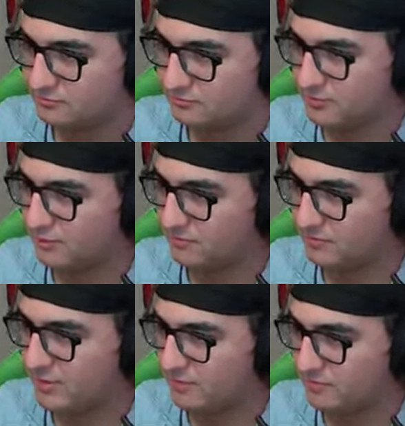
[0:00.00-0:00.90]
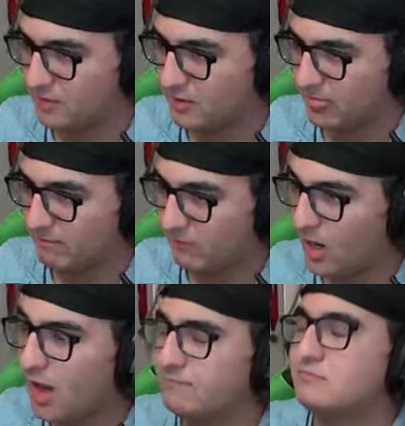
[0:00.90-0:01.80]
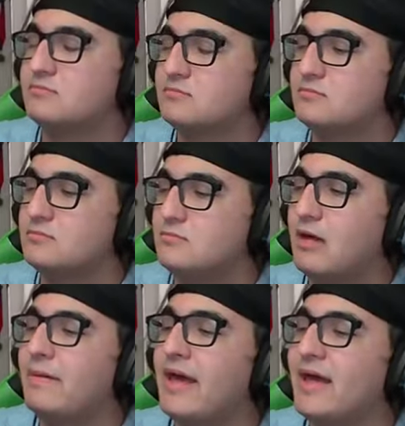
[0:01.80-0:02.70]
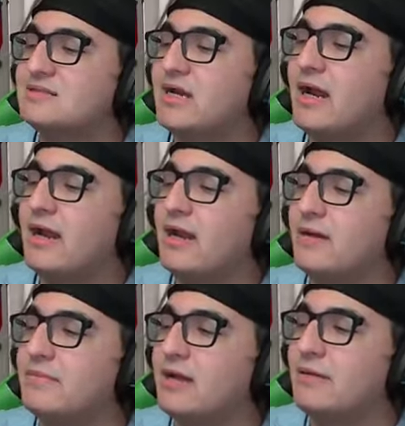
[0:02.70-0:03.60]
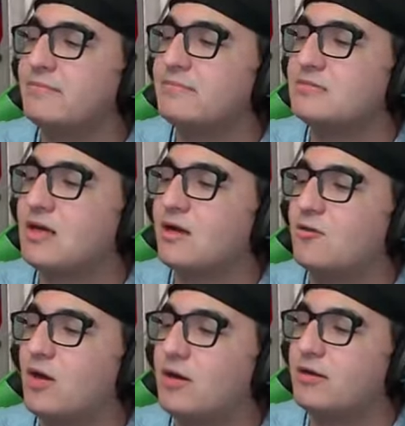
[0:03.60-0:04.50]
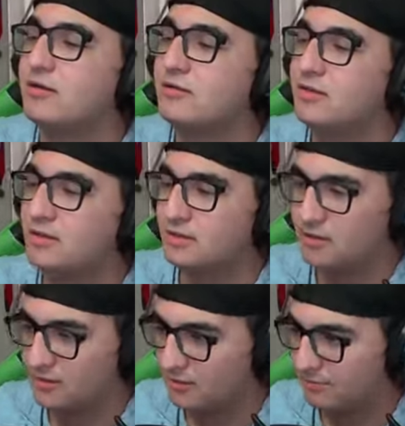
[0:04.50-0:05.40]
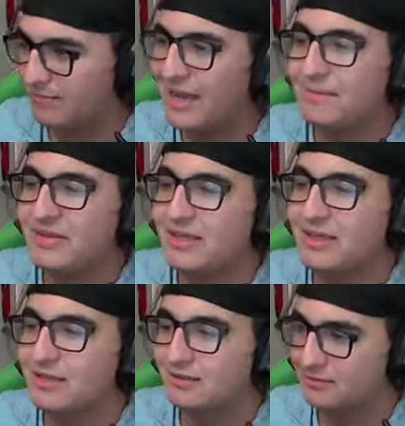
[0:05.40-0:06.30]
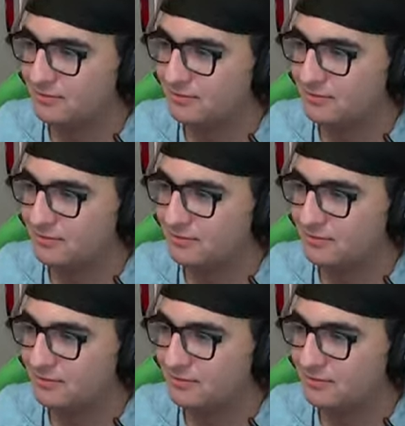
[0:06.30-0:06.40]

Boop, boop. Oh, my bad. Sorry, I'm I'm dog water. My bee.